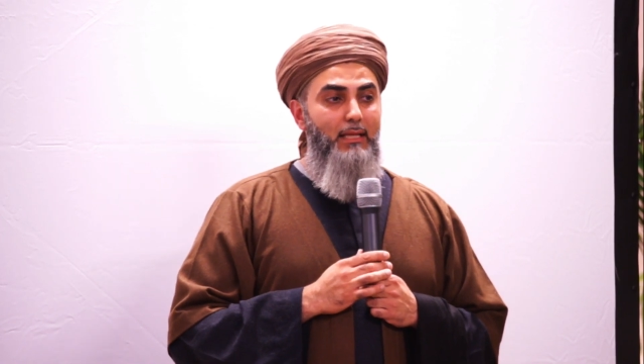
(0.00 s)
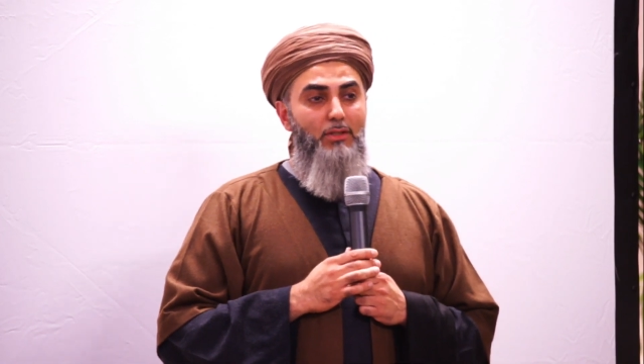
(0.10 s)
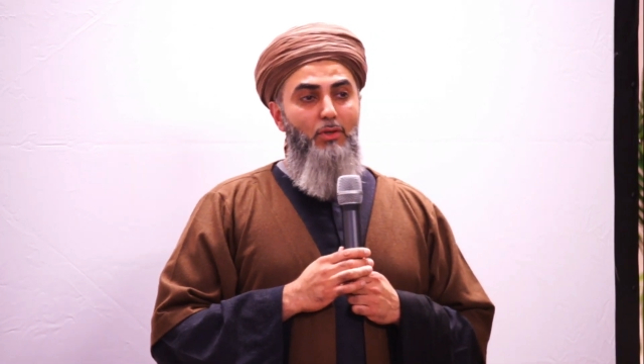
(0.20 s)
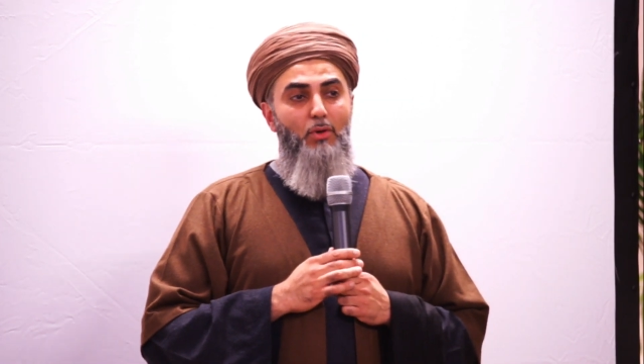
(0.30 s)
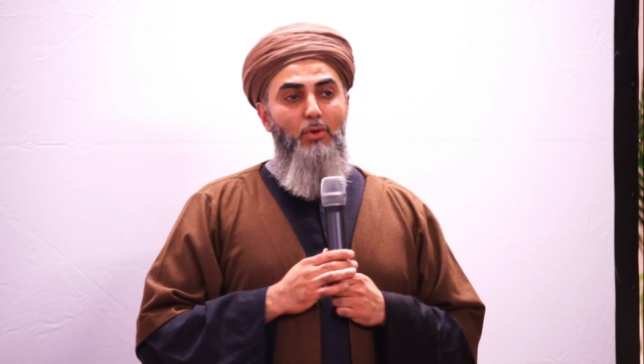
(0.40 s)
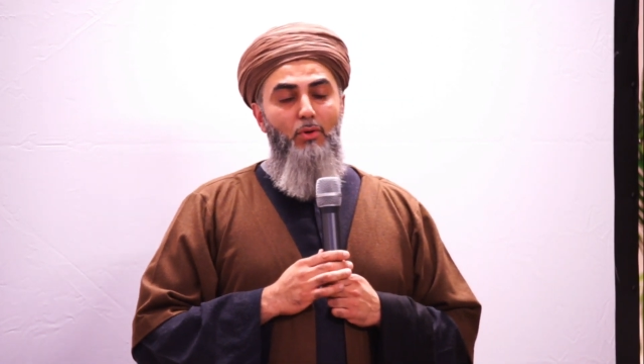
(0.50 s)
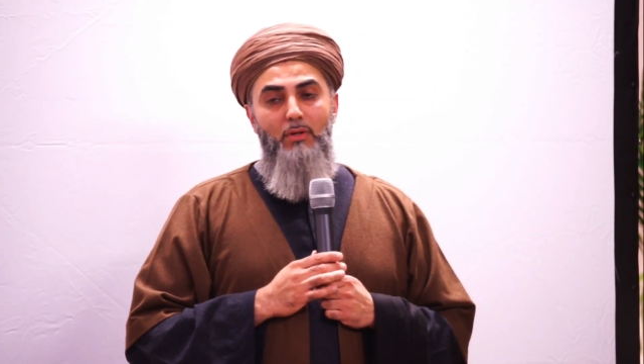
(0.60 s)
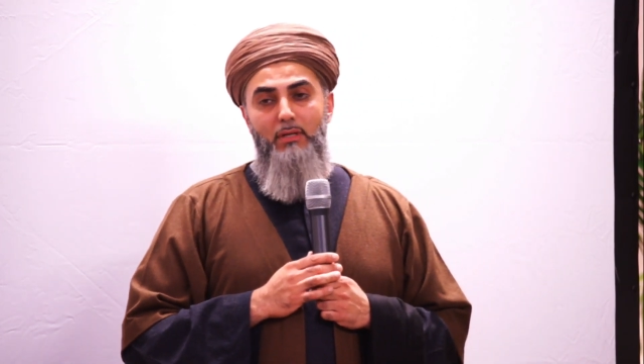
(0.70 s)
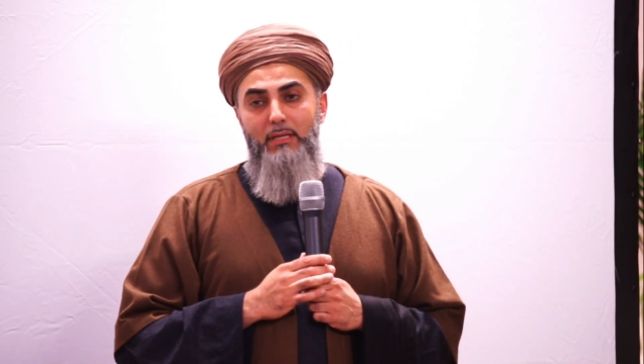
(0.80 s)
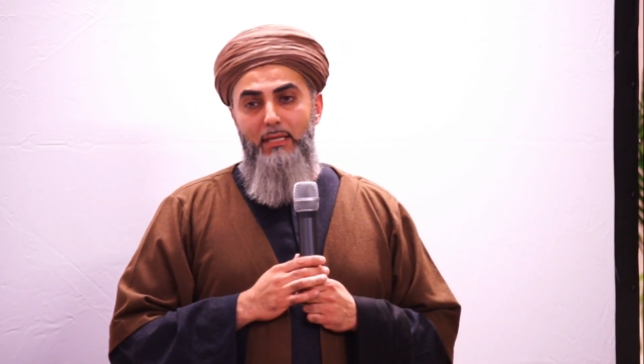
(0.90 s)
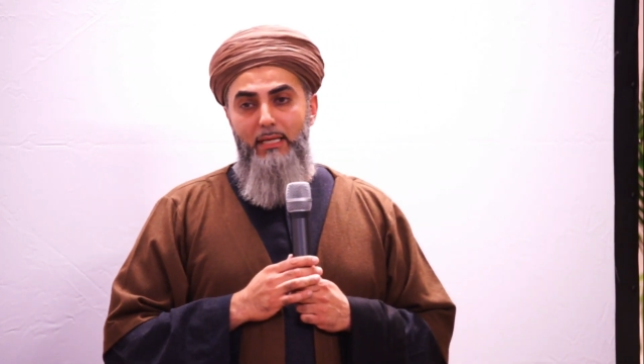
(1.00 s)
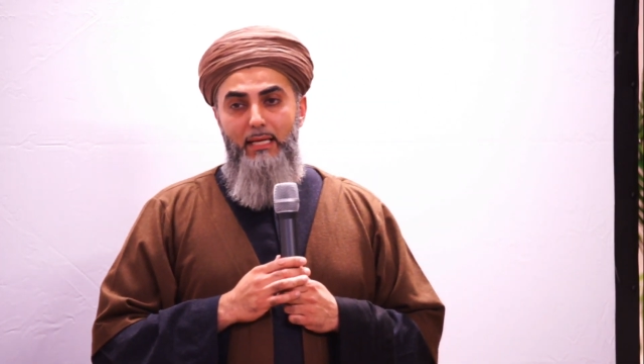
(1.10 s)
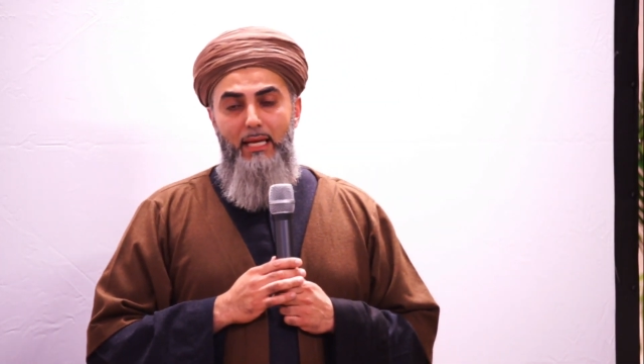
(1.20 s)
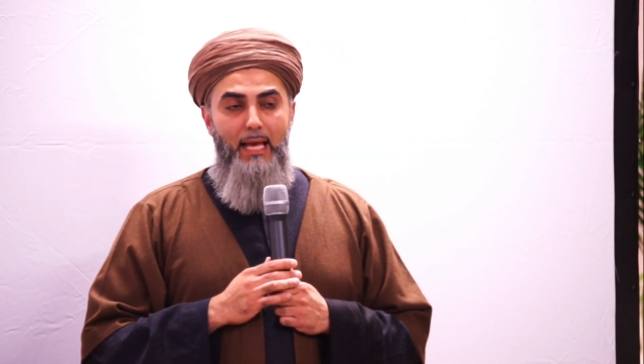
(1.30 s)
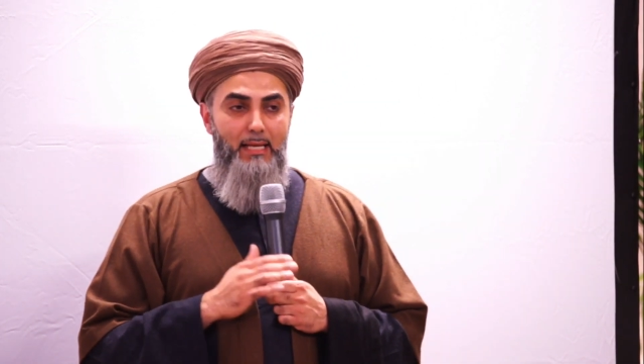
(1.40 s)
that door
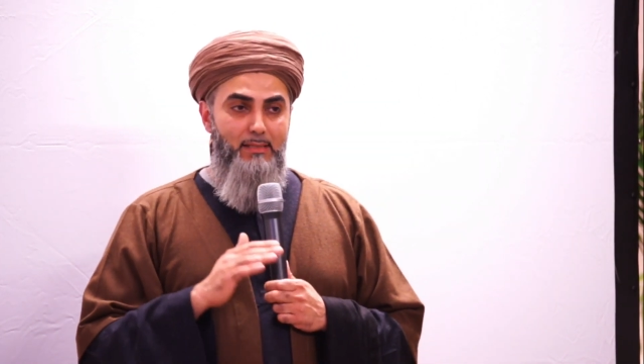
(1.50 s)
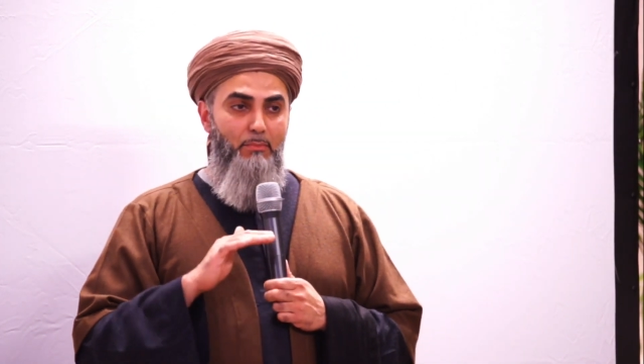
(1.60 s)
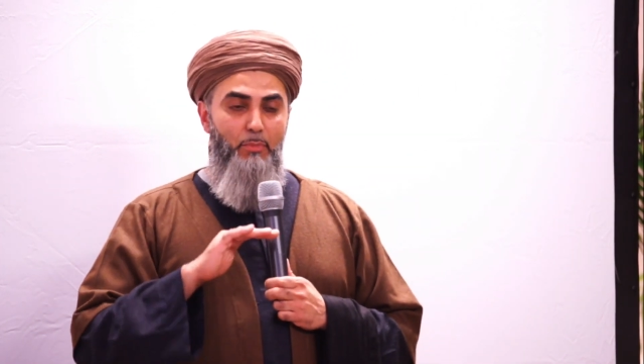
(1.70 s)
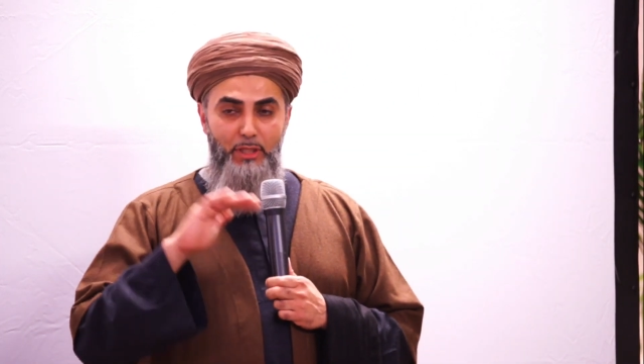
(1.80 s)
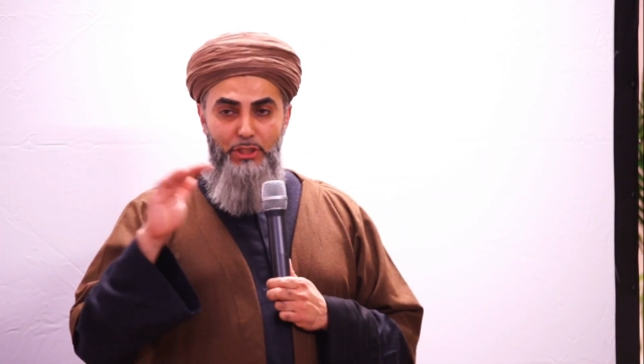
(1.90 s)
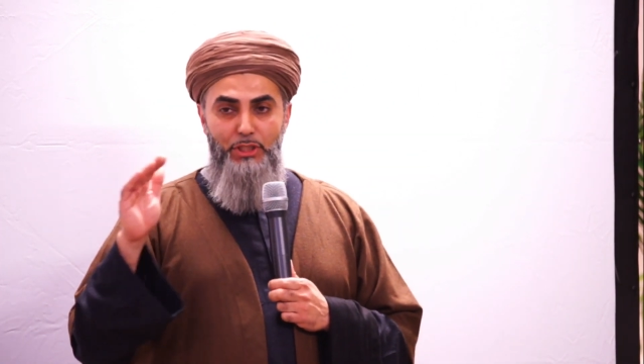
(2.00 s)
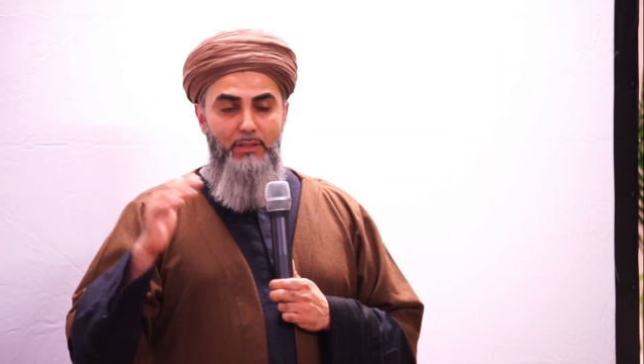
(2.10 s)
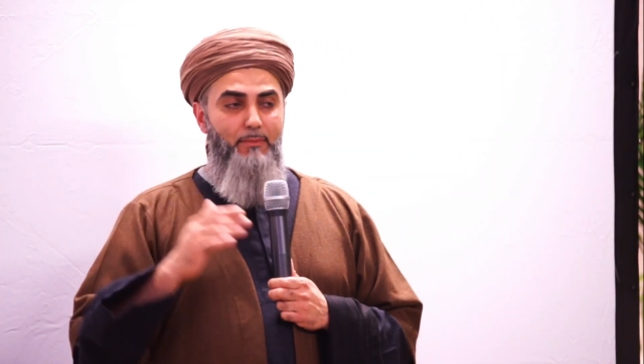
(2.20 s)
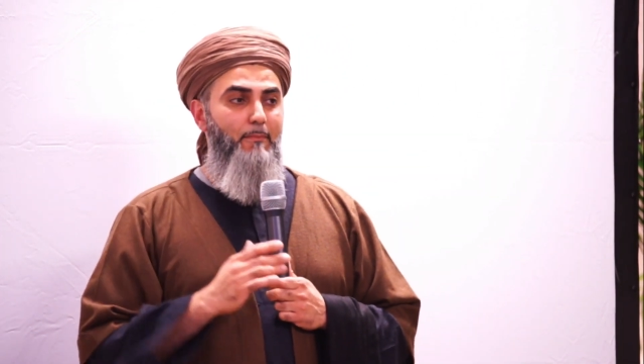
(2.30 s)
has a bridge.